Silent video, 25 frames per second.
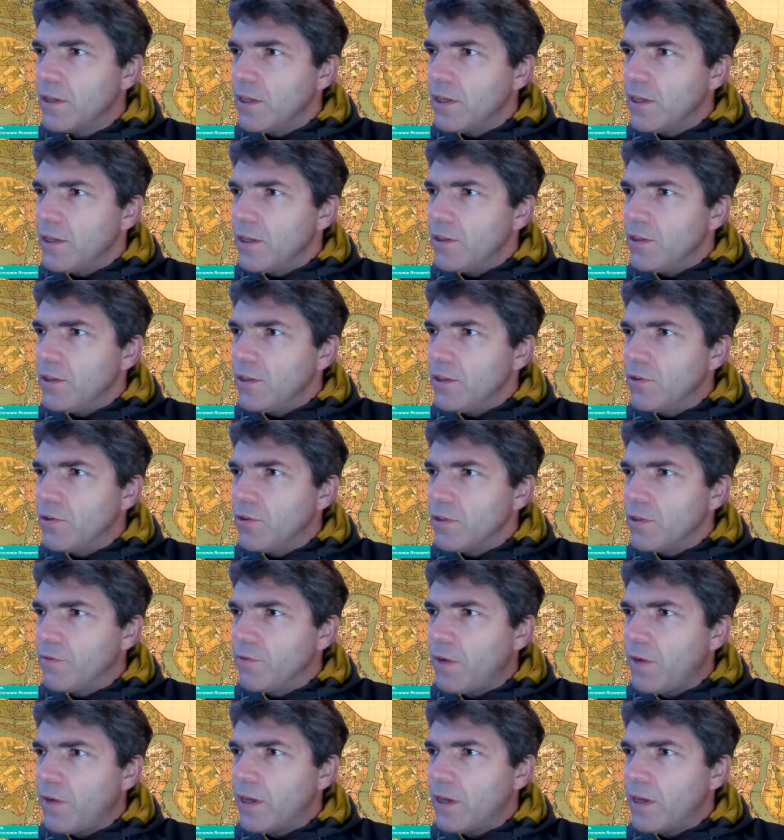you can
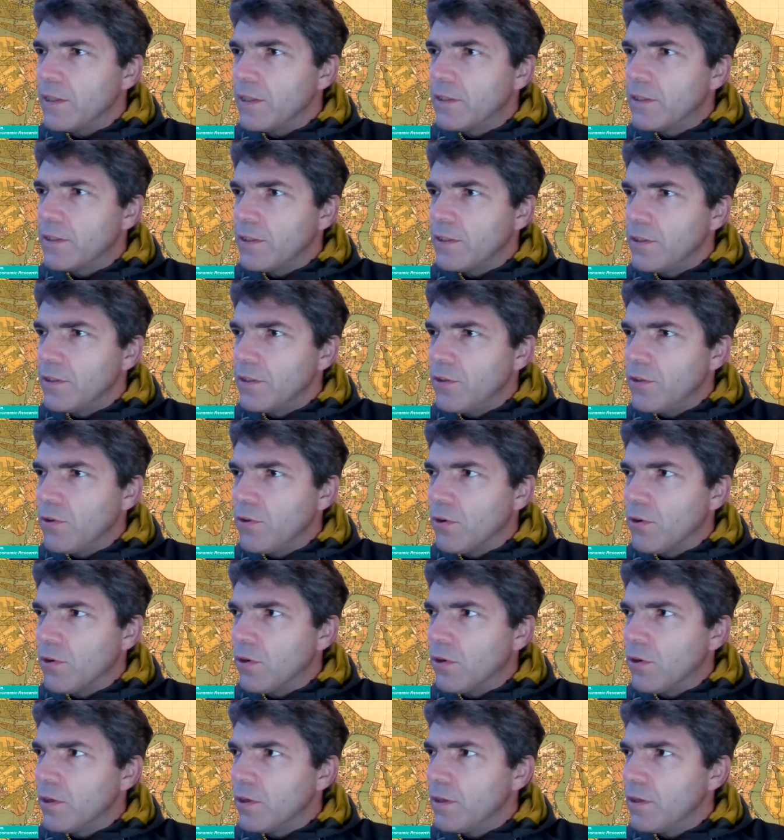find
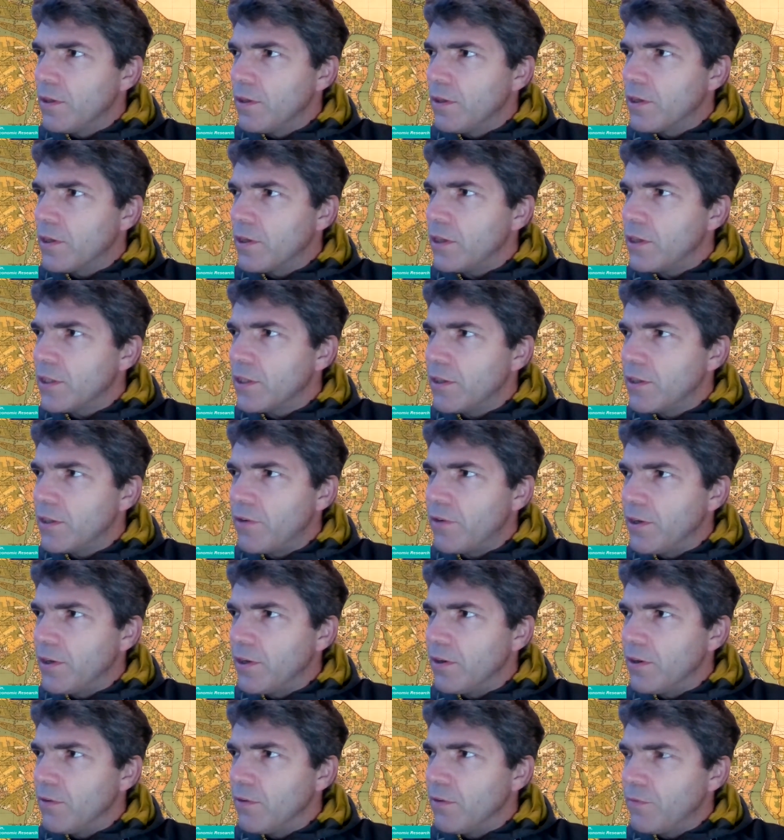the
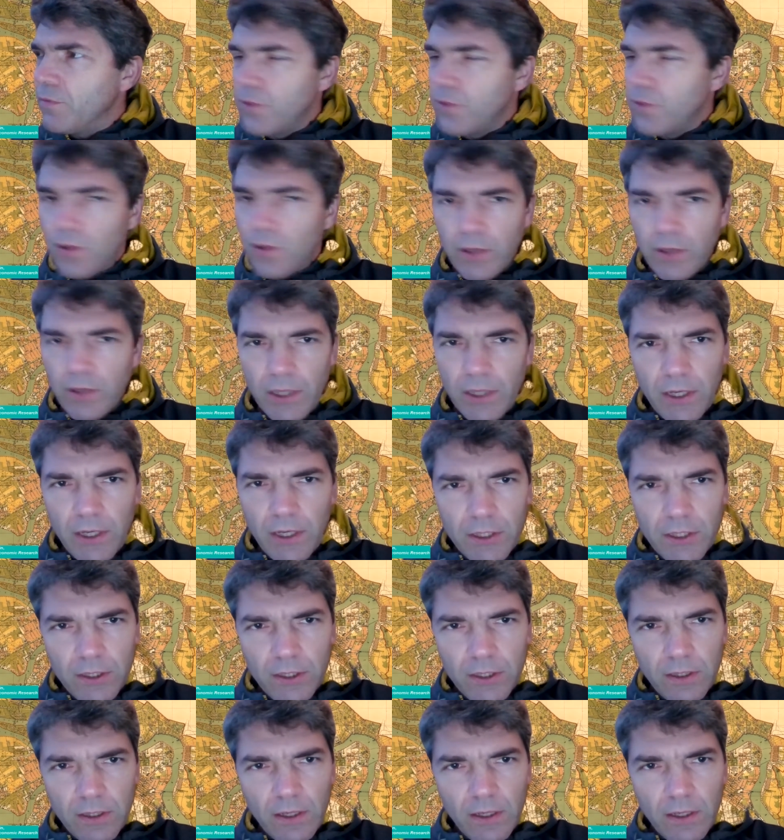category of your
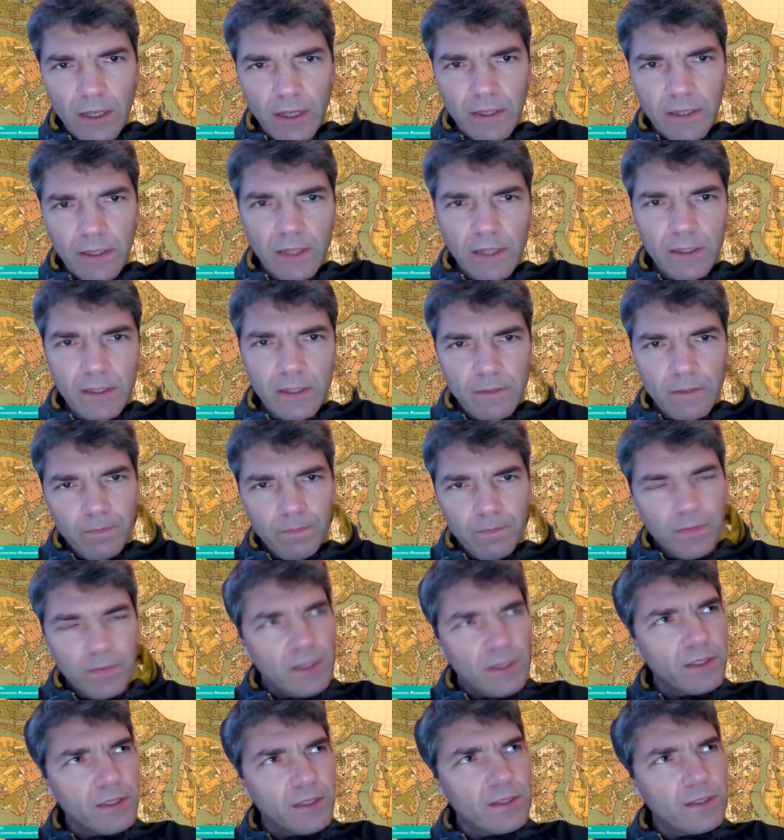location, and then
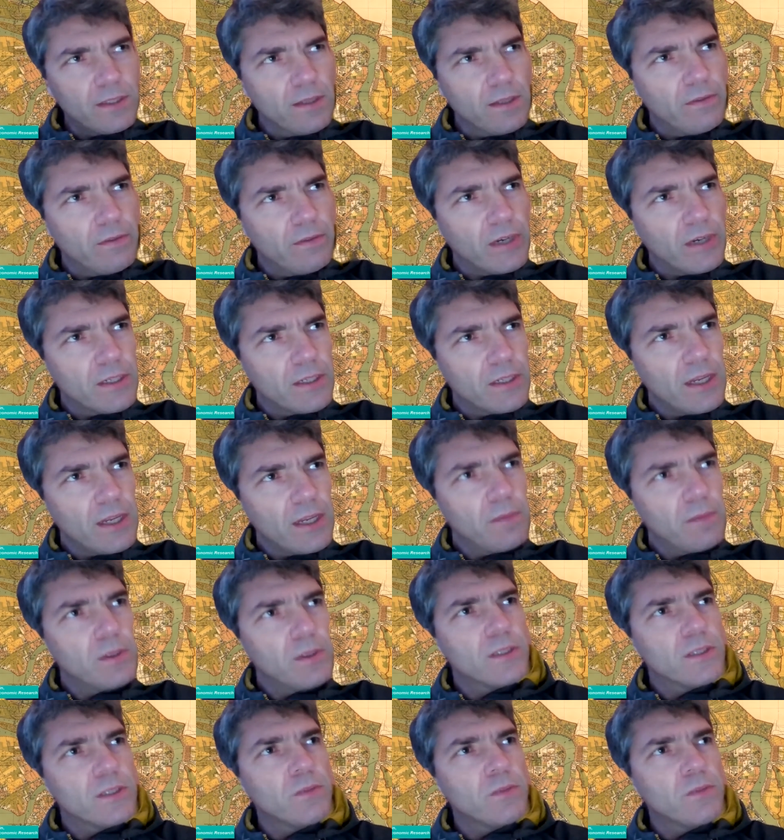there are
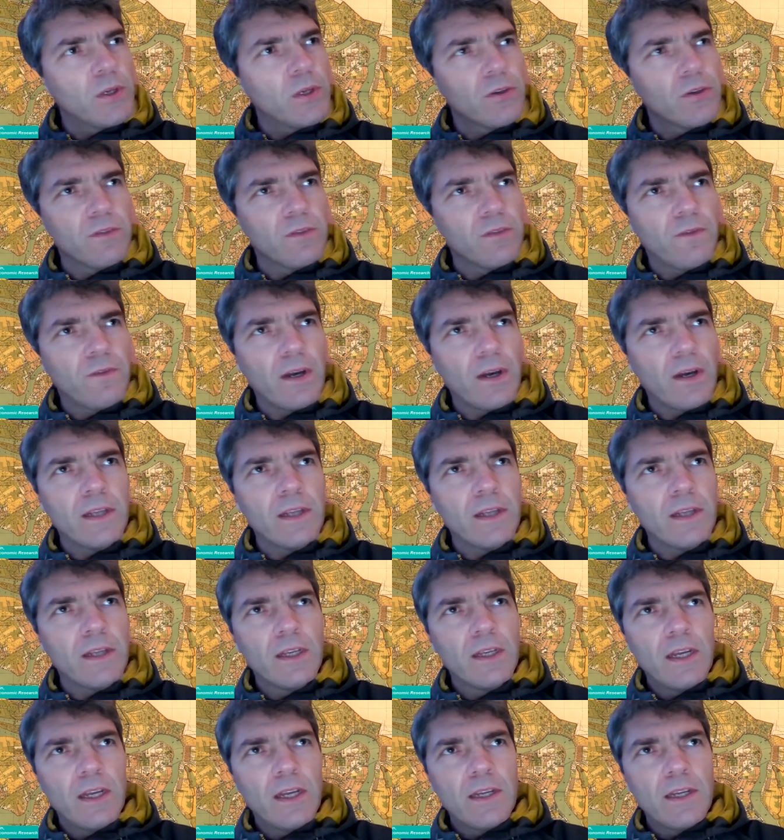tables where you can find,
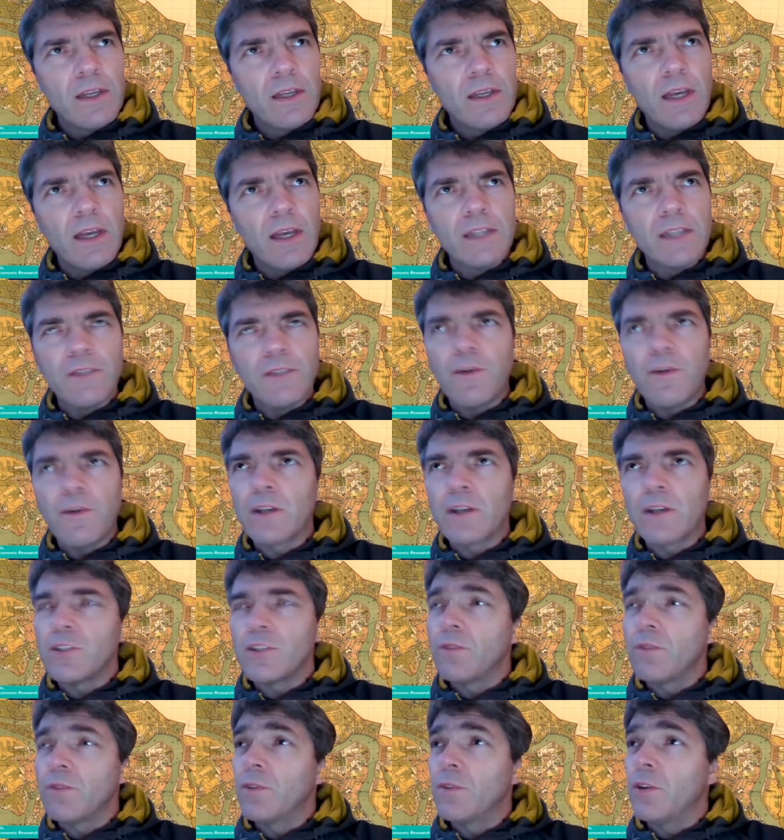as a
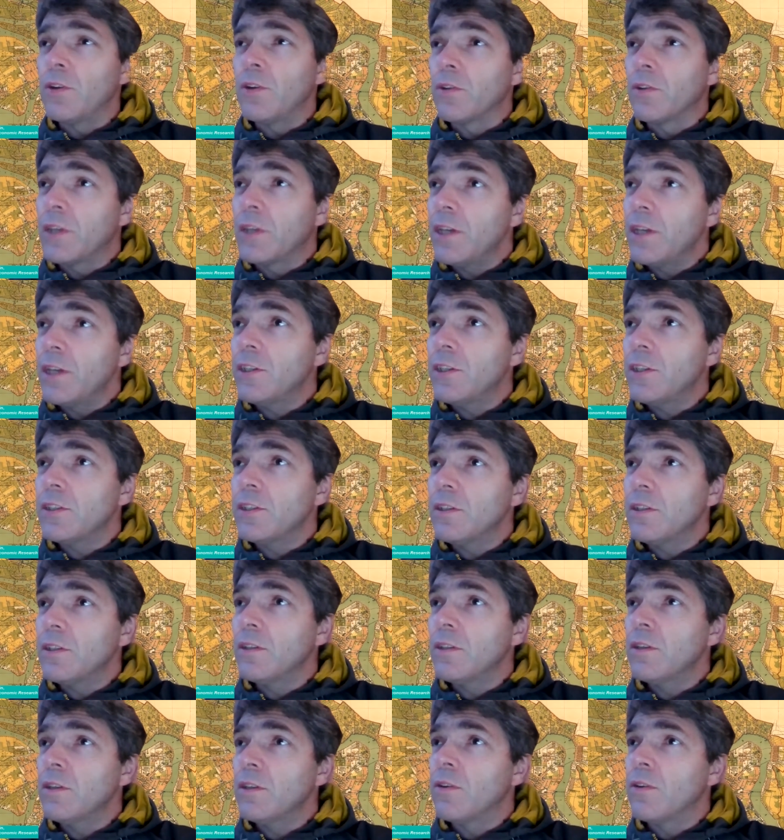function of your
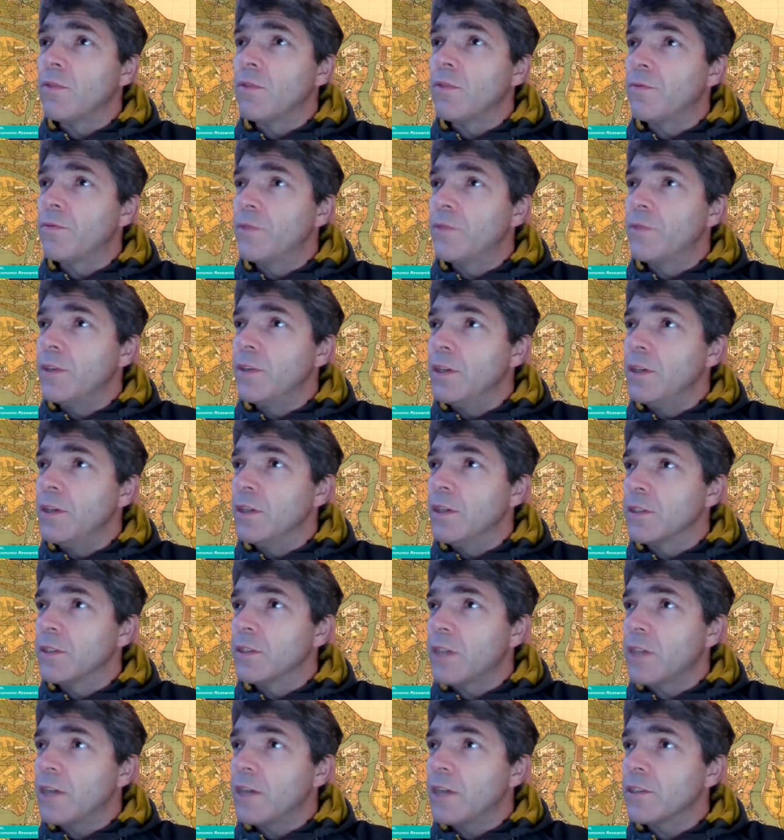location, of the
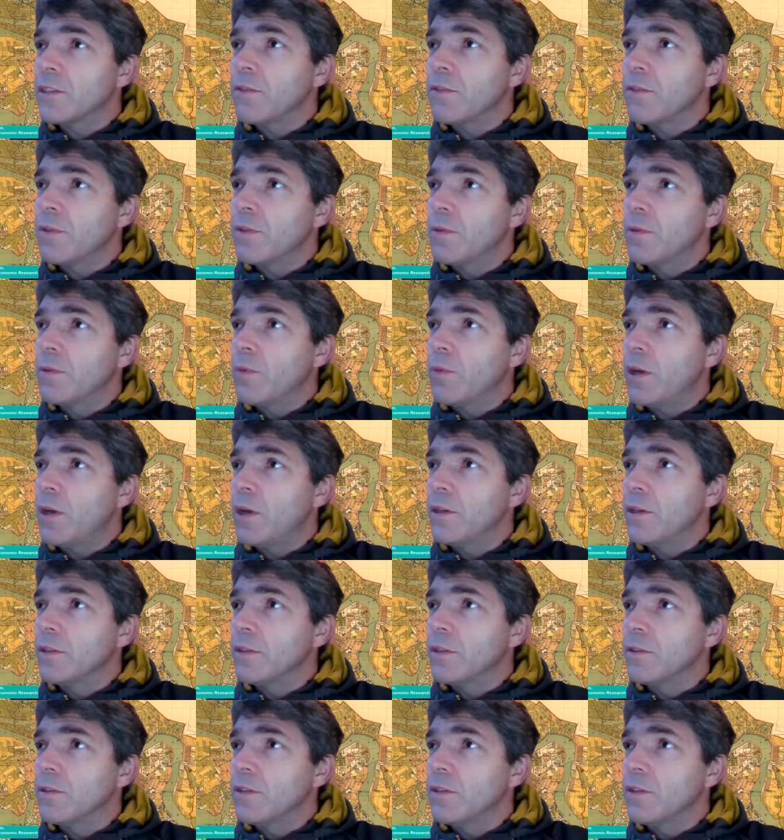size of the
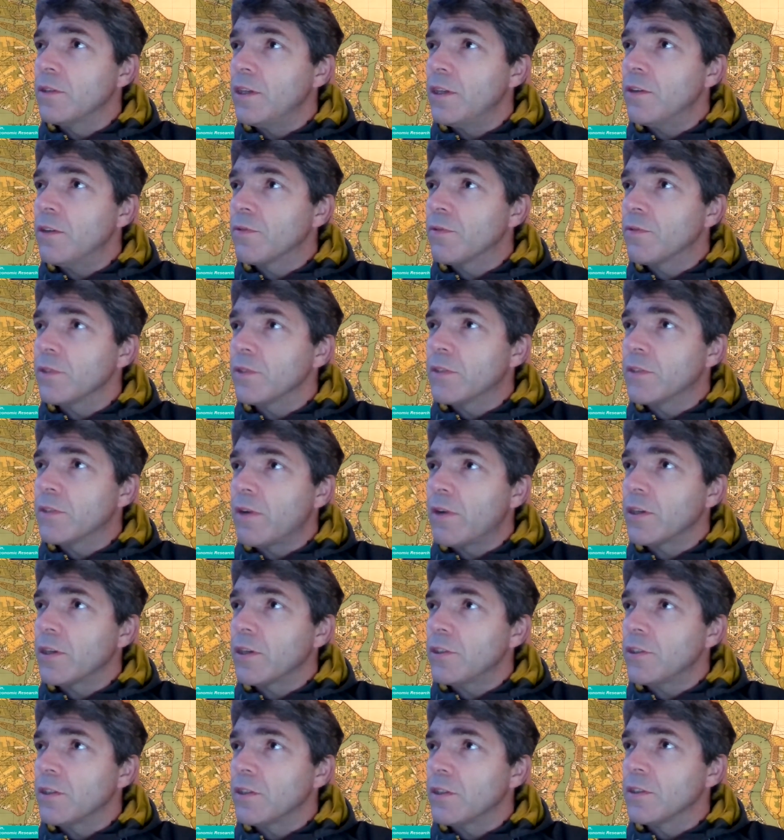dwelling, year of
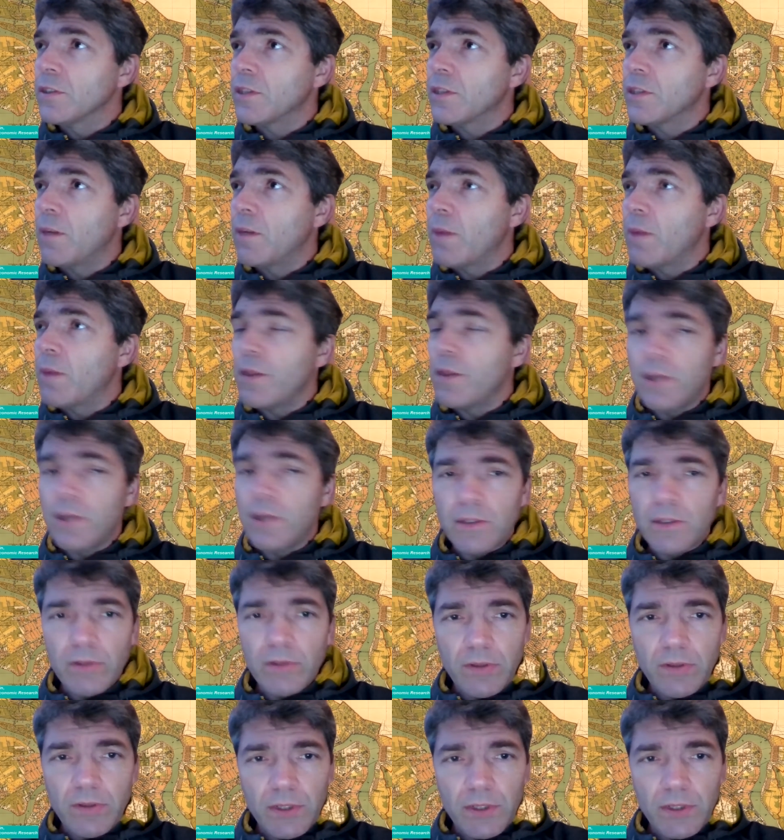construction, and some other
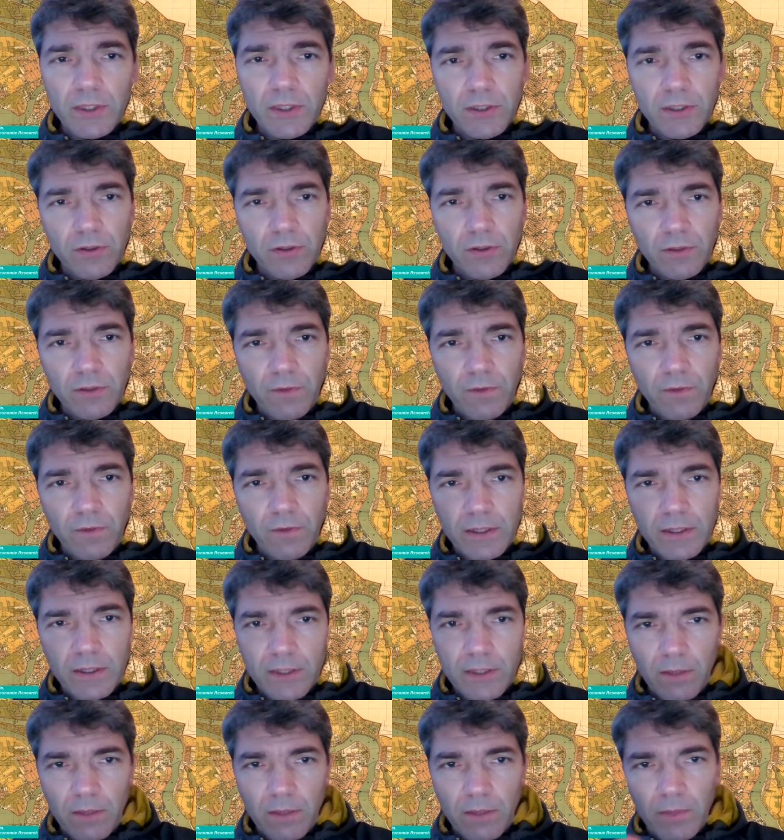characteristics, you can find
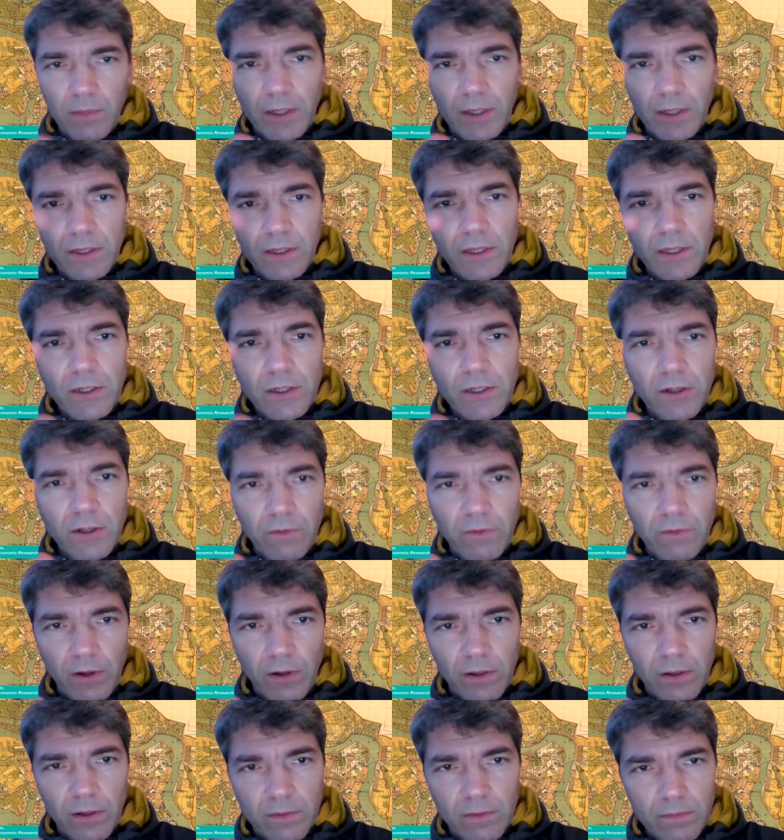an interval,